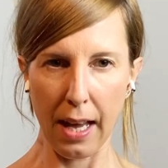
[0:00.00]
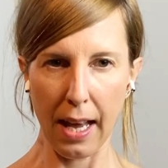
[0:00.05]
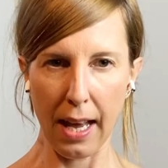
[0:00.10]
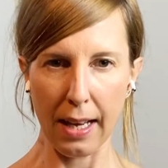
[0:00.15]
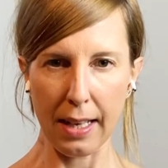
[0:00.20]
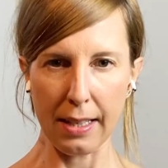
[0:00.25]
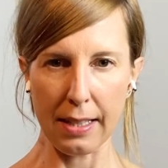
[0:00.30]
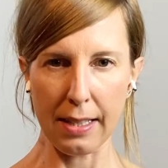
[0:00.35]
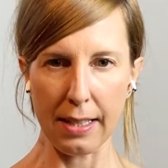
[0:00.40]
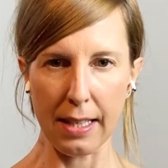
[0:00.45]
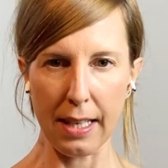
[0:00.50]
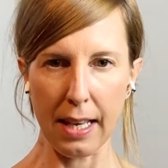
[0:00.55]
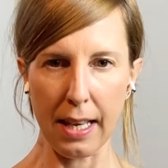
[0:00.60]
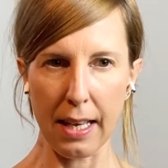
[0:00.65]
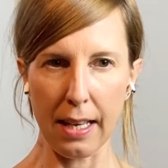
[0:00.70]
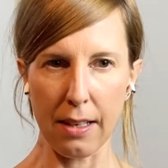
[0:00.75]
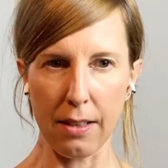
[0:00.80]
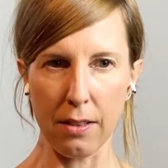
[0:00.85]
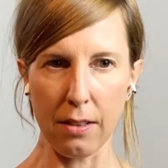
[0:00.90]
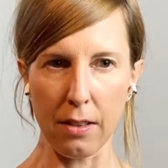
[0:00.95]

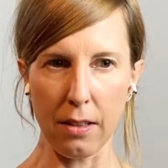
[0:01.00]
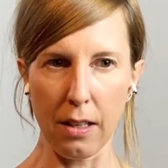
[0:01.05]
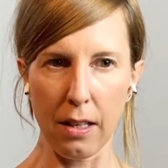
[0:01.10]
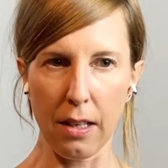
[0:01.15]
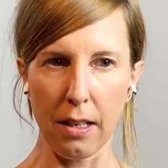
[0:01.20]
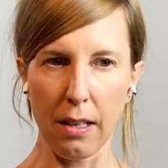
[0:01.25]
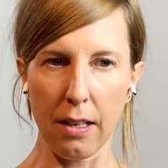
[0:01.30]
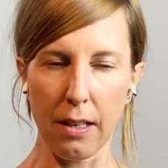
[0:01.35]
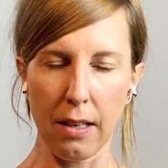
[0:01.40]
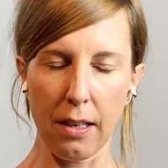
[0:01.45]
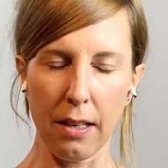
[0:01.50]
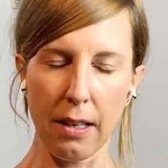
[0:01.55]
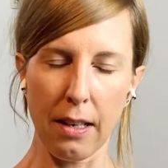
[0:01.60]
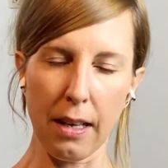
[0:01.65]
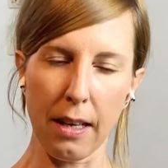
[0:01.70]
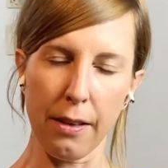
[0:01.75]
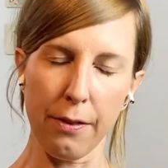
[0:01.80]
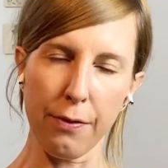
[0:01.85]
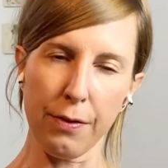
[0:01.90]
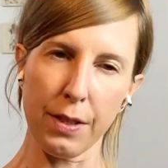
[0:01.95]
exhale,
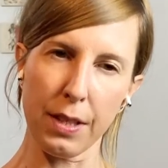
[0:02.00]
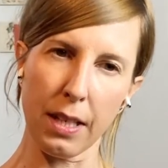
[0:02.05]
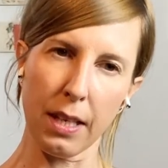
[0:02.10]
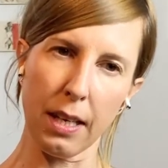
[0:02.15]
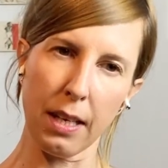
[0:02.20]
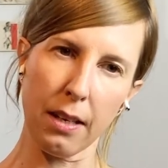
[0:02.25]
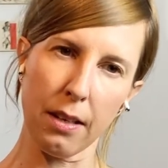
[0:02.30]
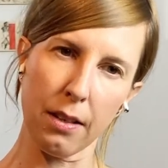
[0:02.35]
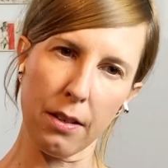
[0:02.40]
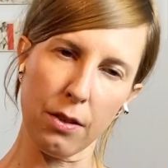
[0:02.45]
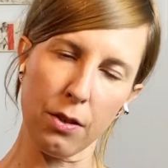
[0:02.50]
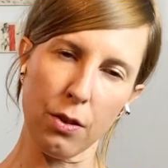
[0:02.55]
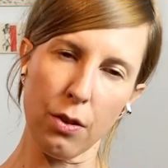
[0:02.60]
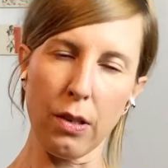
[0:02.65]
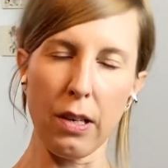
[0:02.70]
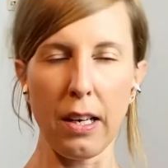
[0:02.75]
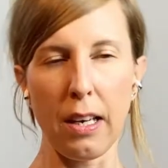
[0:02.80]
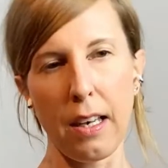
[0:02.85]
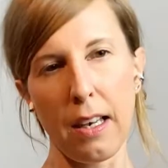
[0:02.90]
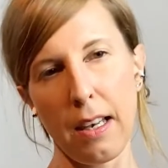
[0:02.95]
left ear to
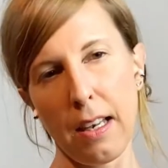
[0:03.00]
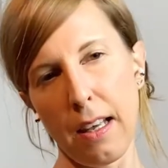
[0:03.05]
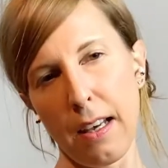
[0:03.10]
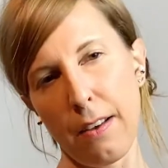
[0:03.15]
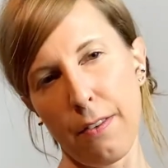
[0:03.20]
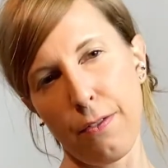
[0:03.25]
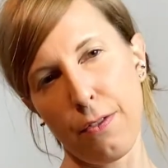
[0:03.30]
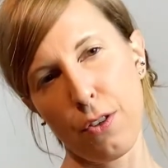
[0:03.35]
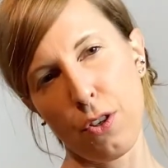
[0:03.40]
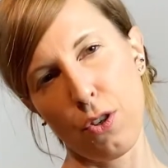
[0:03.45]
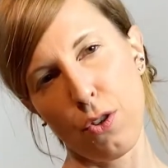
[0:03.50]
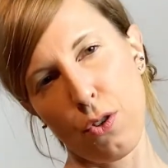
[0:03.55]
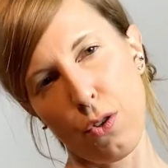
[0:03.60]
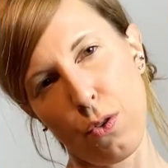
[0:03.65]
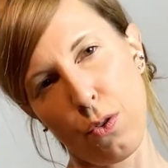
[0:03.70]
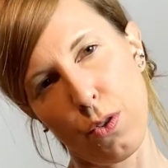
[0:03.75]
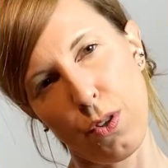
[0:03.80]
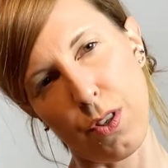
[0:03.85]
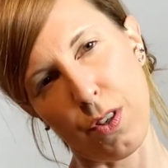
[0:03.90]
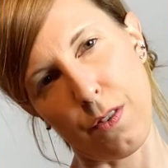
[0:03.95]
left
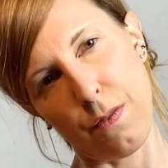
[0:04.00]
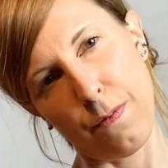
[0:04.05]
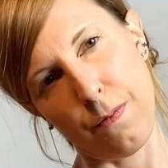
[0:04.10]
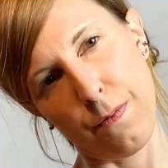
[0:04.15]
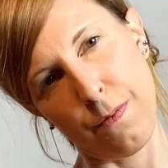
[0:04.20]
shoulder.